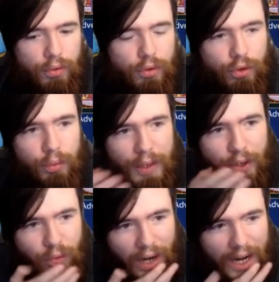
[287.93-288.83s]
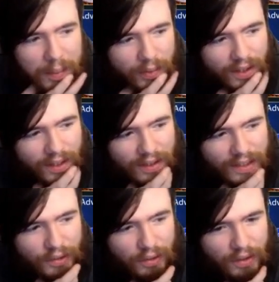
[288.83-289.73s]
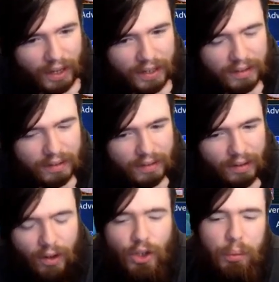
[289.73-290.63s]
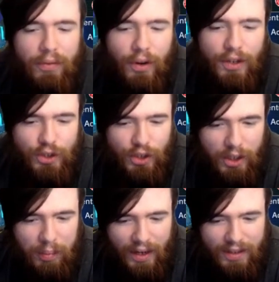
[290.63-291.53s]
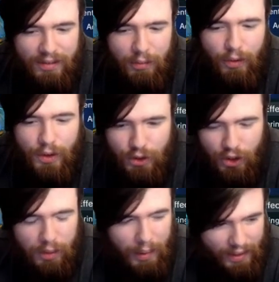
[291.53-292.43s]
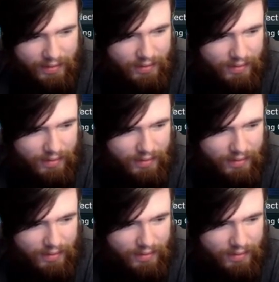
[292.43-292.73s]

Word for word: Do we grab the illegal knight? Oh no, we've already Draco backed. We've already Draco backed.